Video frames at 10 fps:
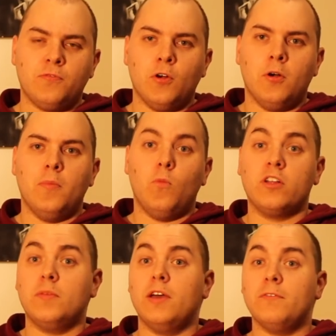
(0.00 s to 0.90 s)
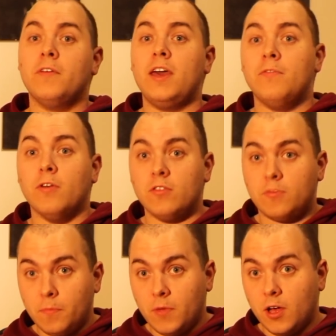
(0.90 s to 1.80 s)
from one of my
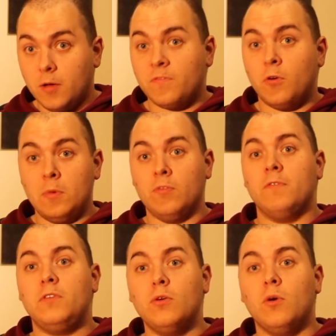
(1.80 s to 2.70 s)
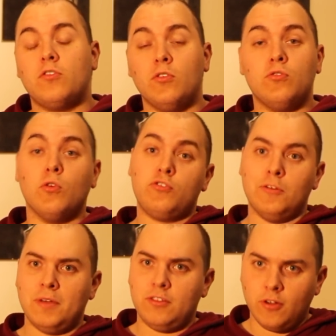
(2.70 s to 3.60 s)
favourite former reviewers, who's
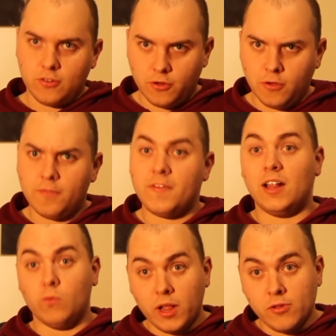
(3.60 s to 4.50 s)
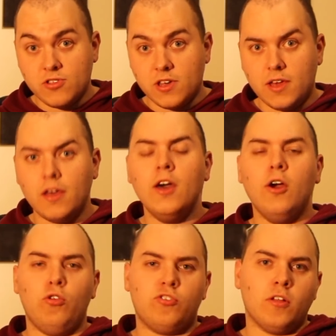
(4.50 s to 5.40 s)
also a big Doctor Who fan, Welshie,
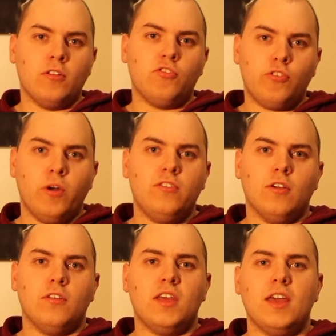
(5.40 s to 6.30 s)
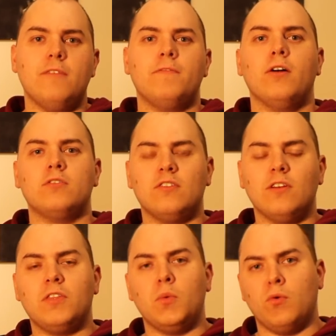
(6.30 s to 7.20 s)
who said on his Twitter that he felt as
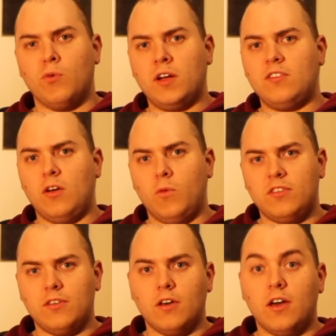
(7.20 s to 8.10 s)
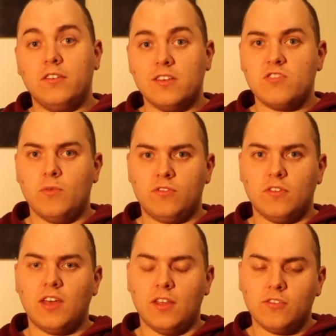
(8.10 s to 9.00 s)
if they were writing Whittaker as if she was
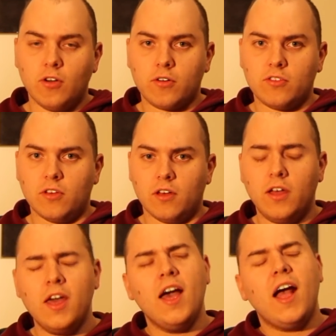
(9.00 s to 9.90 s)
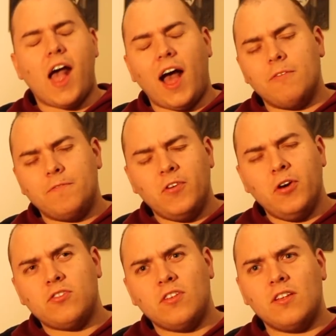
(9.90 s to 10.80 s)
the 10th Doctor. At
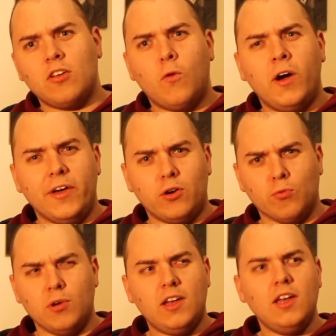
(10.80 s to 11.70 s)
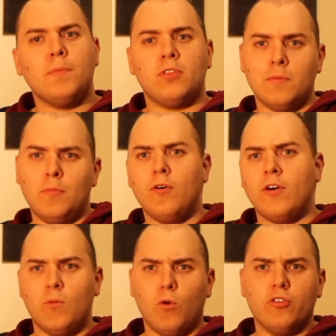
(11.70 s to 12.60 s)
first I didn't quite agree, but the
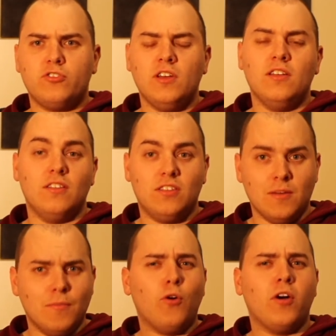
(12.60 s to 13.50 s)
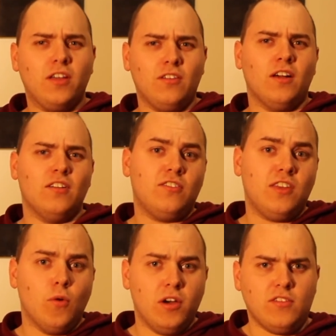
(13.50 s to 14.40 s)
more I watched it, the more I can kind of
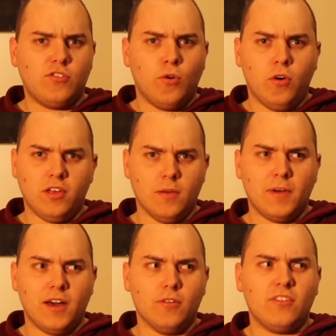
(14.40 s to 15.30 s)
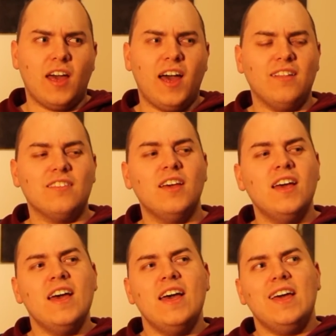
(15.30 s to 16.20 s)
see what he's talking about, and
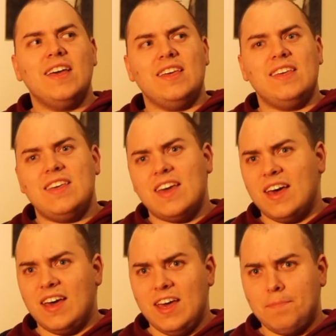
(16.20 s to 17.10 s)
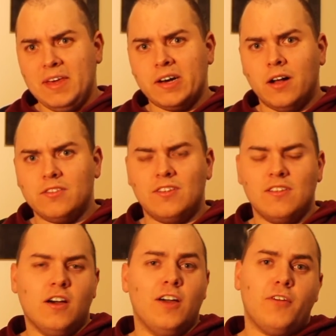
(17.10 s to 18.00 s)
yeah, it'd be hard to
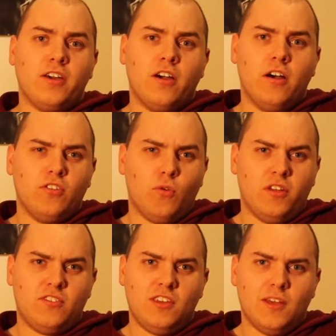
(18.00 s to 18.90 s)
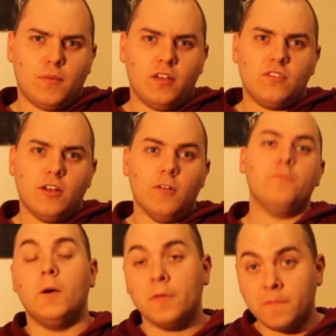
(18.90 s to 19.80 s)
deny if I can't quite see it
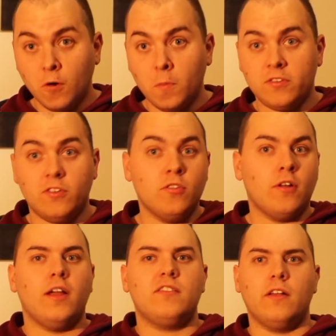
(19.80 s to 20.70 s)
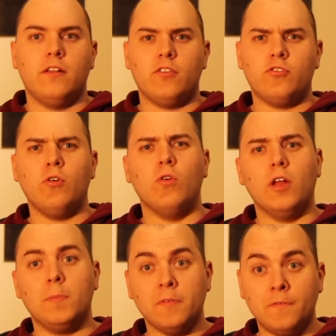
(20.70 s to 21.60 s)
myself. Her performance is not like Tennant at
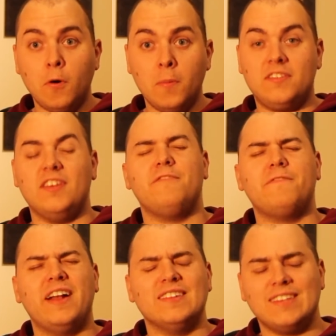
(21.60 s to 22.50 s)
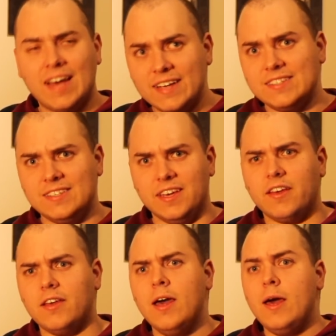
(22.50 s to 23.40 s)
all. Her performance is fantastic,